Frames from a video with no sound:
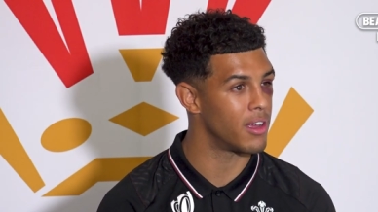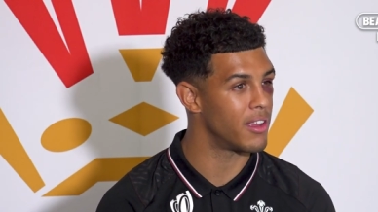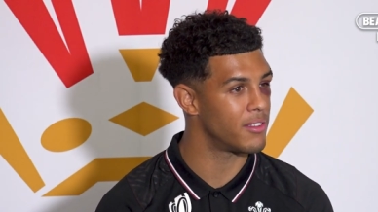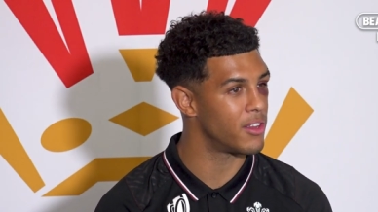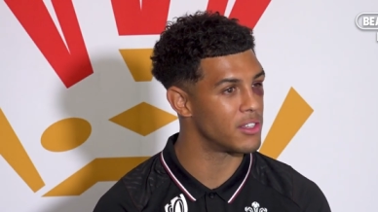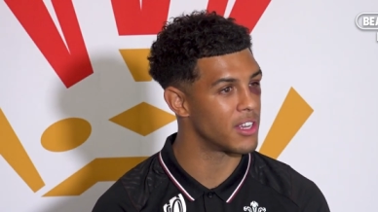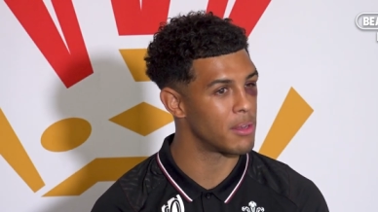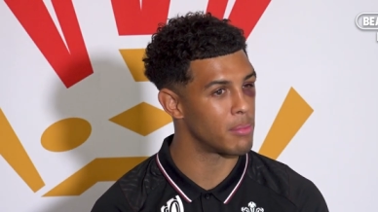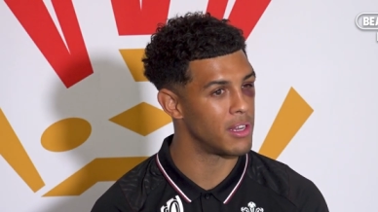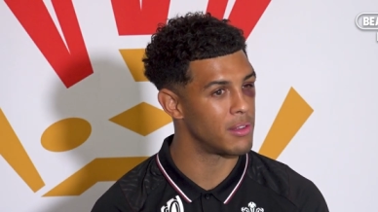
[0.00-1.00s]
but it turns
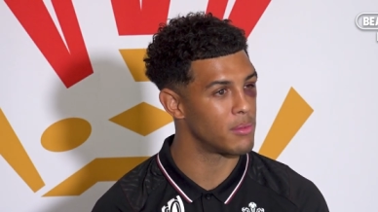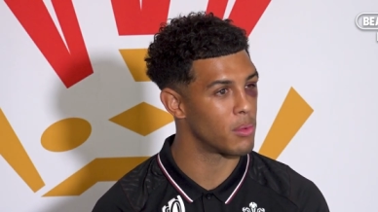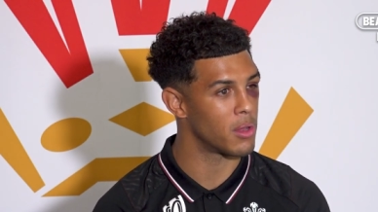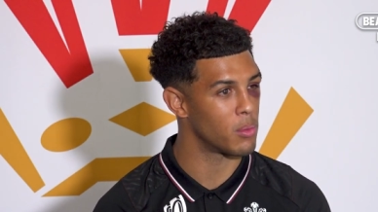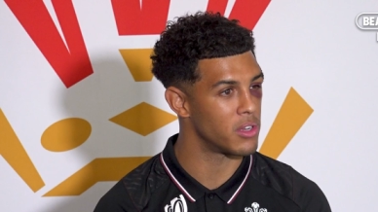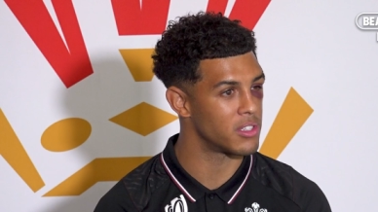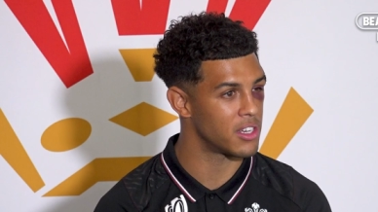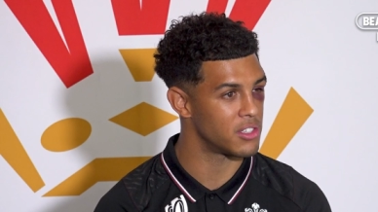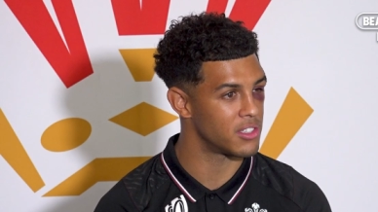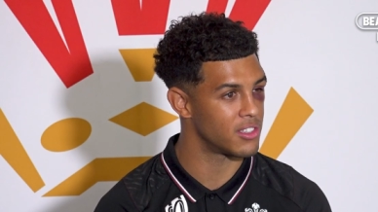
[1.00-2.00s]
out to be one of the worst
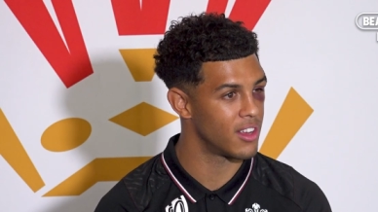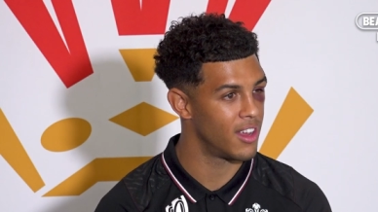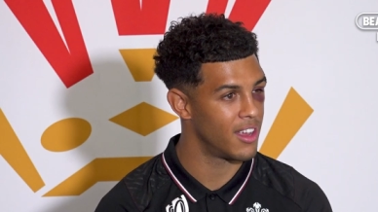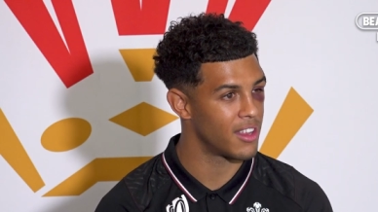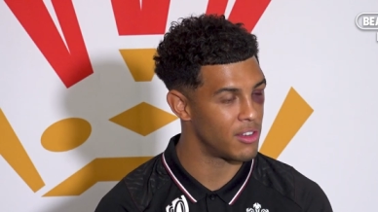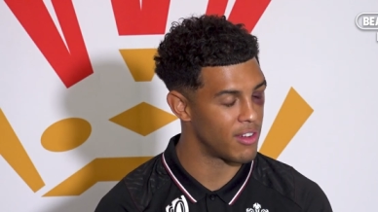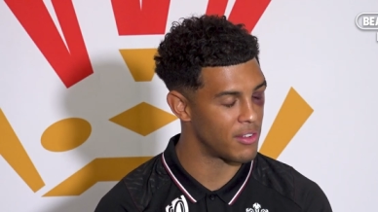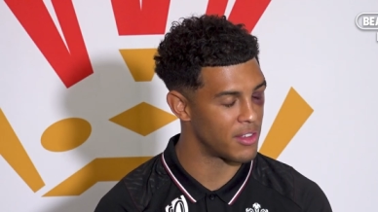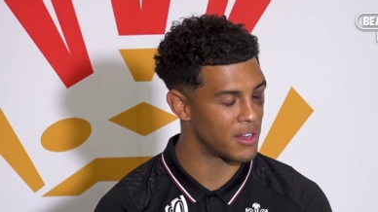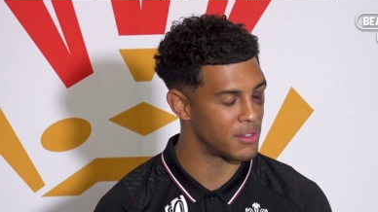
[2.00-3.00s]
sessions that you've
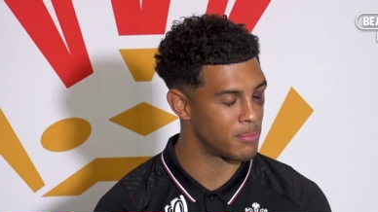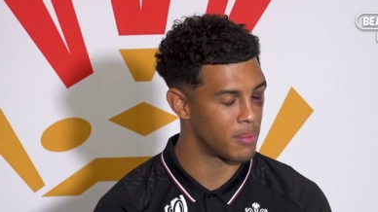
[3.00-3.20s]
ever done.